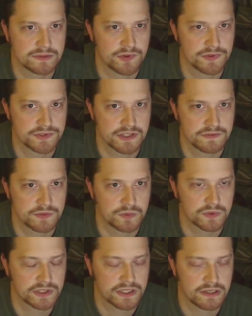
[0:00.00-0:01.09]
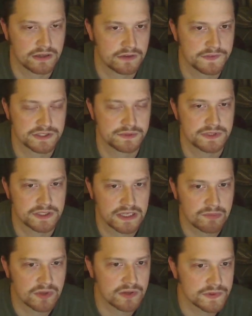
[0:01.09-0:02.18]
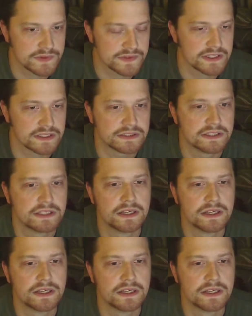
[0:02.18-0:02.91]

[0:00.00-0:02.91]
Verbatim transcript: other stuff to work out, obviously with the Game Anyone thing,